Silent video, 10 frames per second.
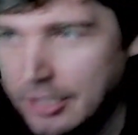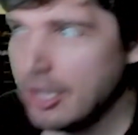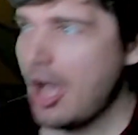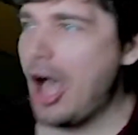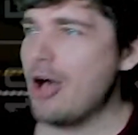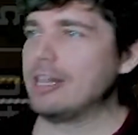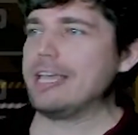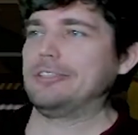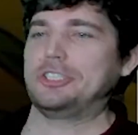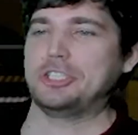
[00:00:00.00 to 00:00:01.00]

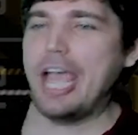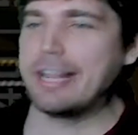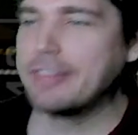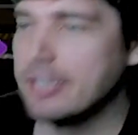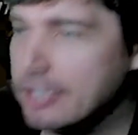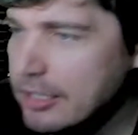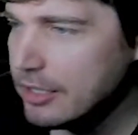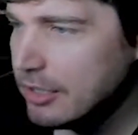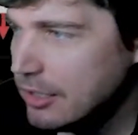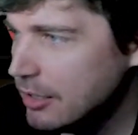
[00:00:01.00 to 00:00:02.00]
Holy shit!
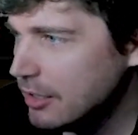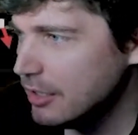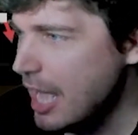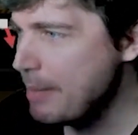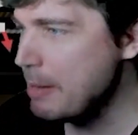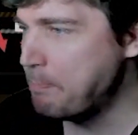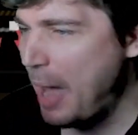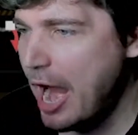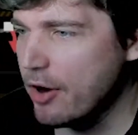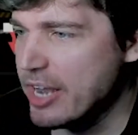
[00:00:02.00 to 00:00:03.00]
I'm
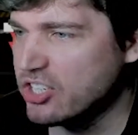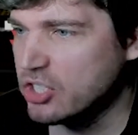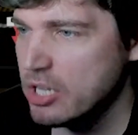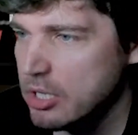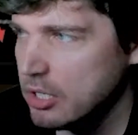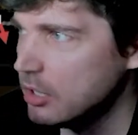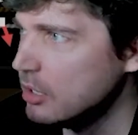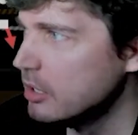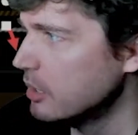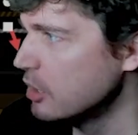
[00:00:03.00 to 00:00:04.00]
embarrassed!
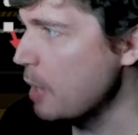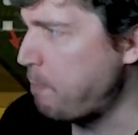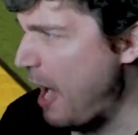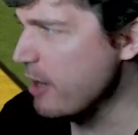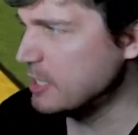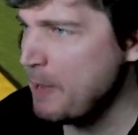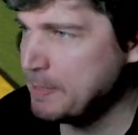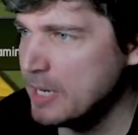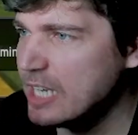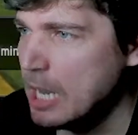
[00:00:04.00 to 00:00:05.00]
Your parents must
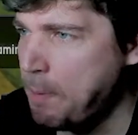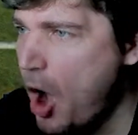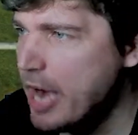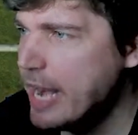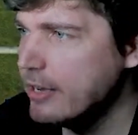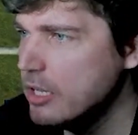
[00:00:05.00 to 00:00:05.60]
be disappointed!